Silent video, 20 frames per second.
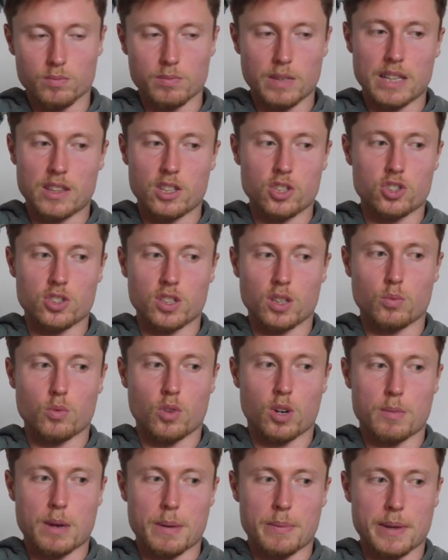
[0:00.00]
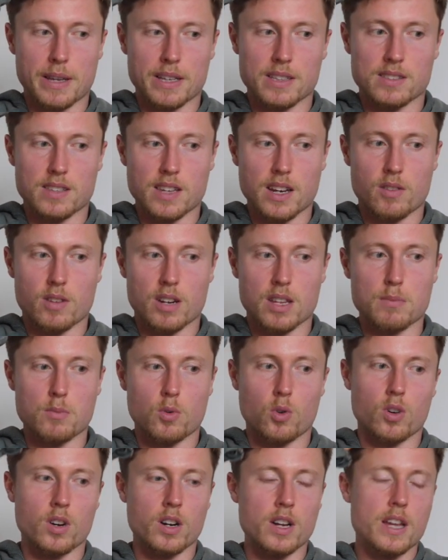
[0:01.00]
additional warm-up hangs there
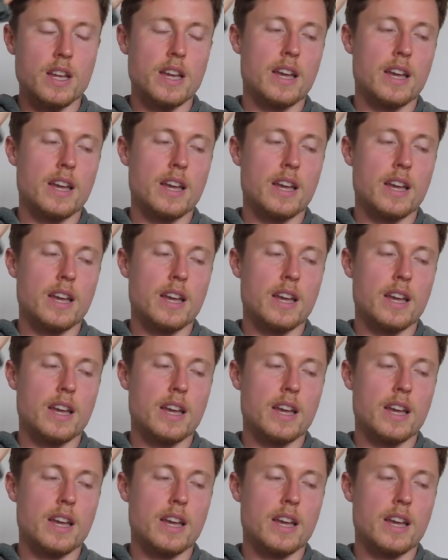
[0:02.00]
anymore.